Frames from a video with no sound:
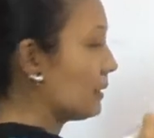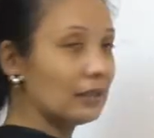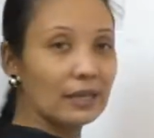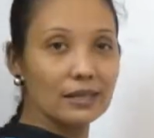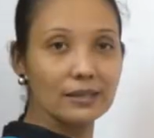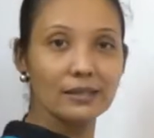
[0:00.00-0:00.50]

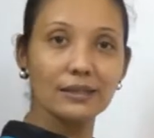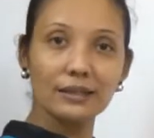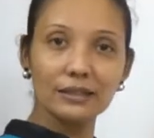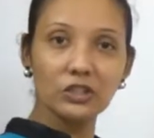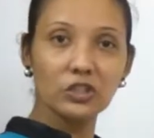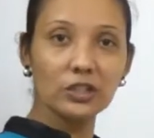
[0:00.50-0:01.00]
Yes,
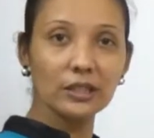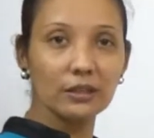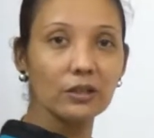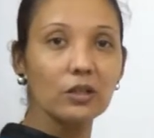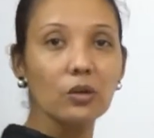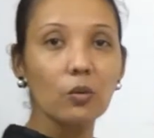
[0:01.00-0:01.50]

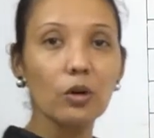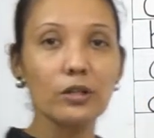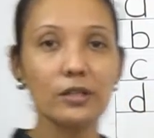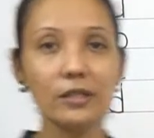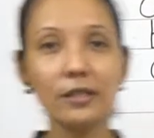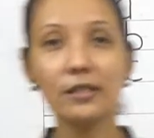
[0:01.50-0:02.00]
D. What is
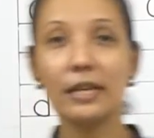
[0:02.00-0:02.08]
this?